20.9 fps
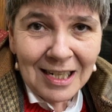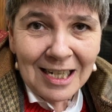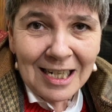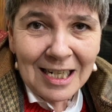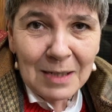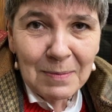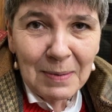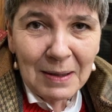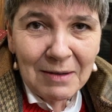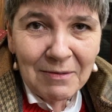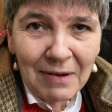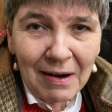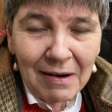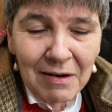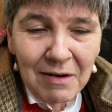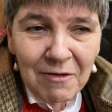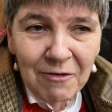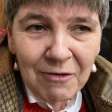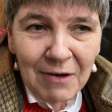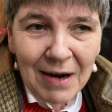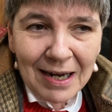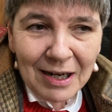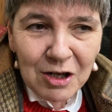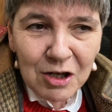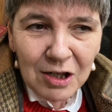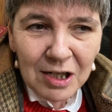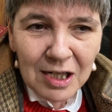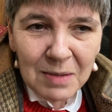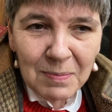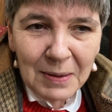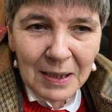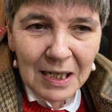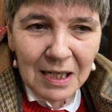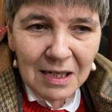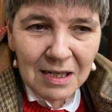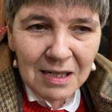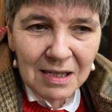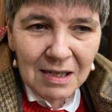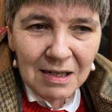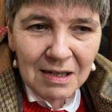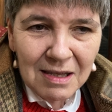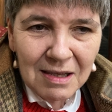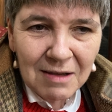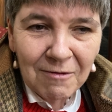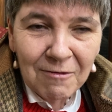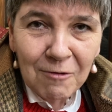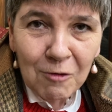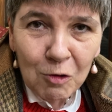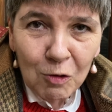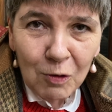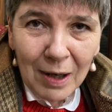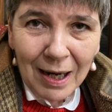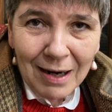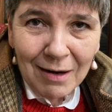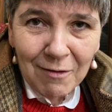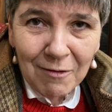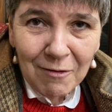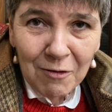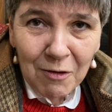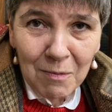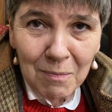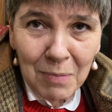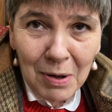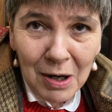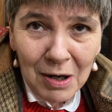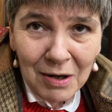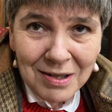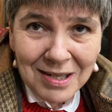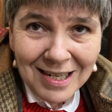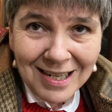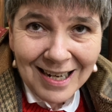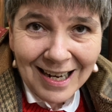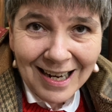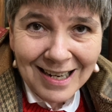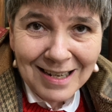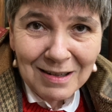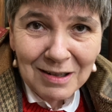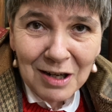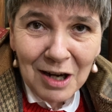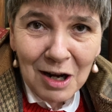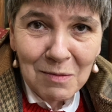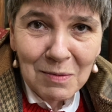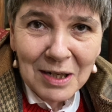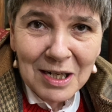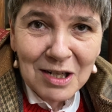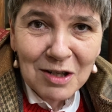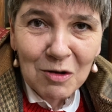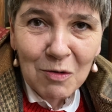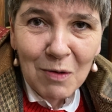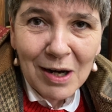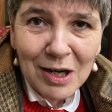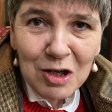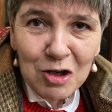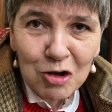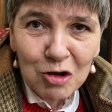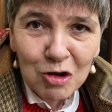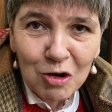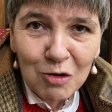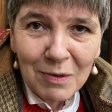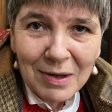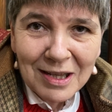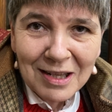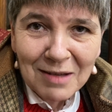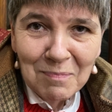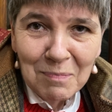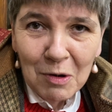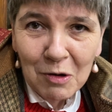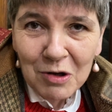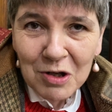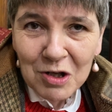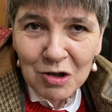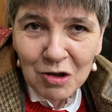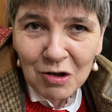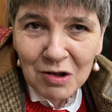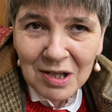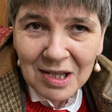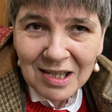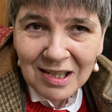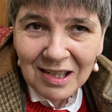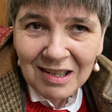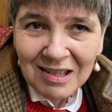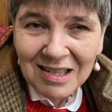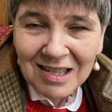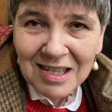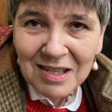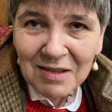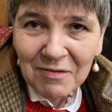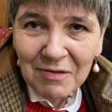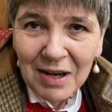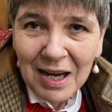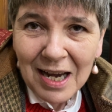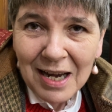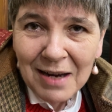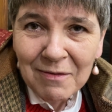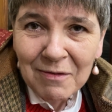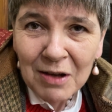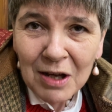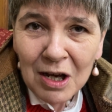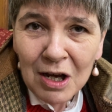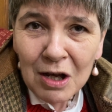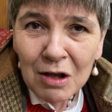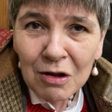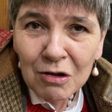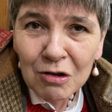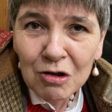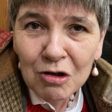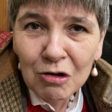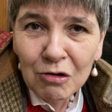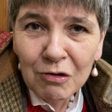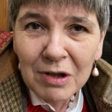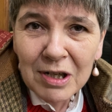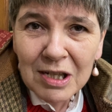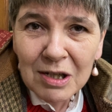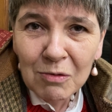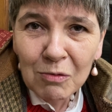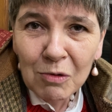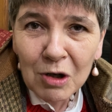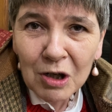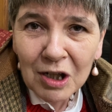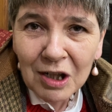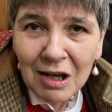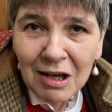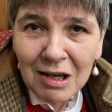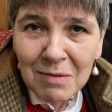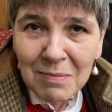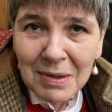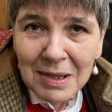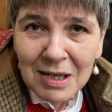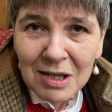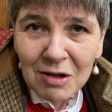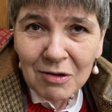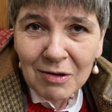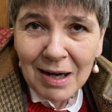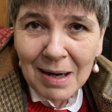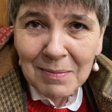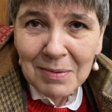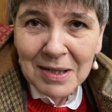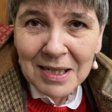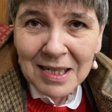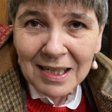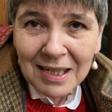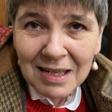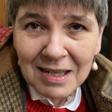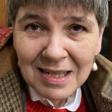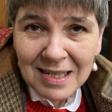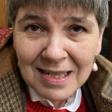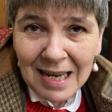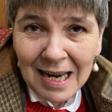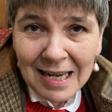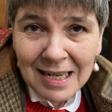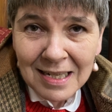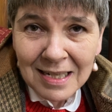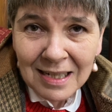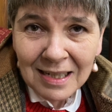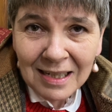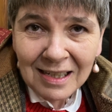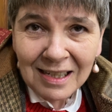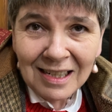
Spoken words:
It's been very fractious because there's the fallout from Partygate. Nobody's quite sure whether Boris Johnson's going to survive. The Tories are what can only be described as in a state.